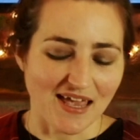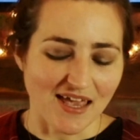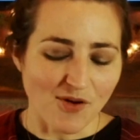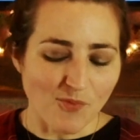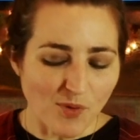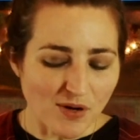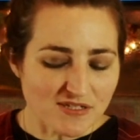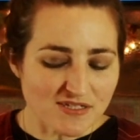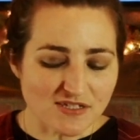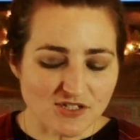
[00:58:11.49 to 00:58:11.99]

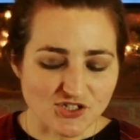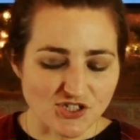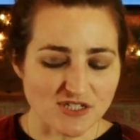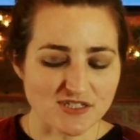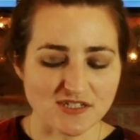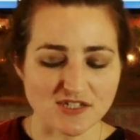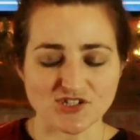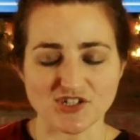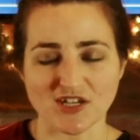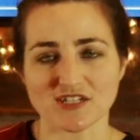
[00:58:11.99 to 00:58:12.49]
it wasn't
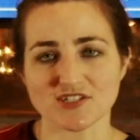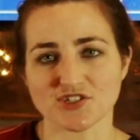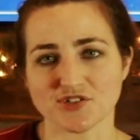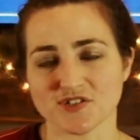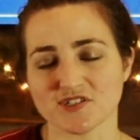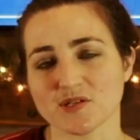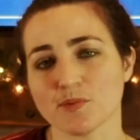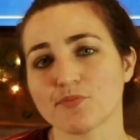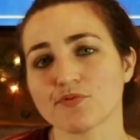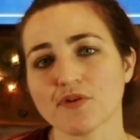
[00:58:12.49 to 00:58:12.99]
just a
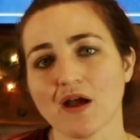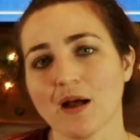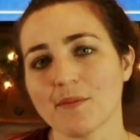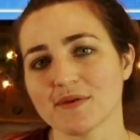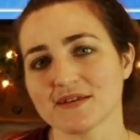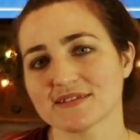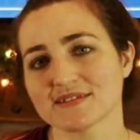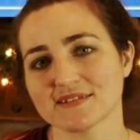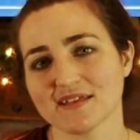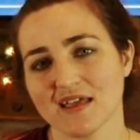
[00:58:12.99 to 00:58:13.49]
gesture, it's a
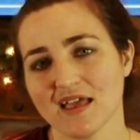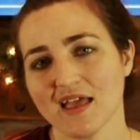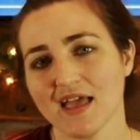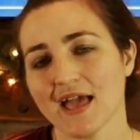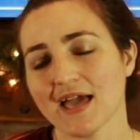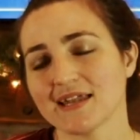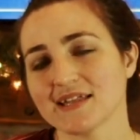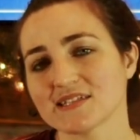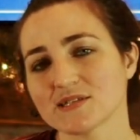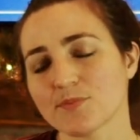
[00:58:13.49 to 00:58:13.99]
promise.
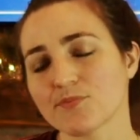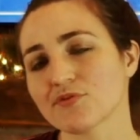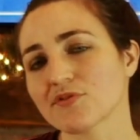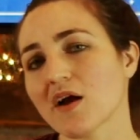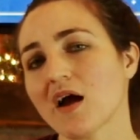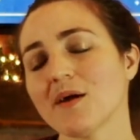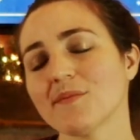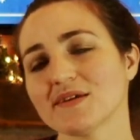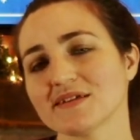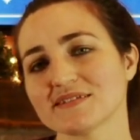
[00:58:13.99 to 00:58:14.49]
And it's a
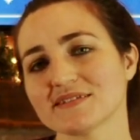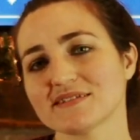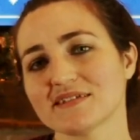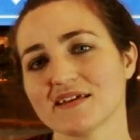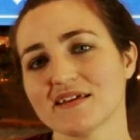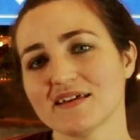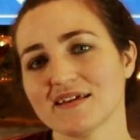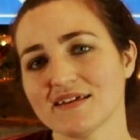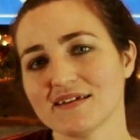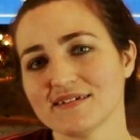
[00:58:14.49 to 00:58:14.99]
promise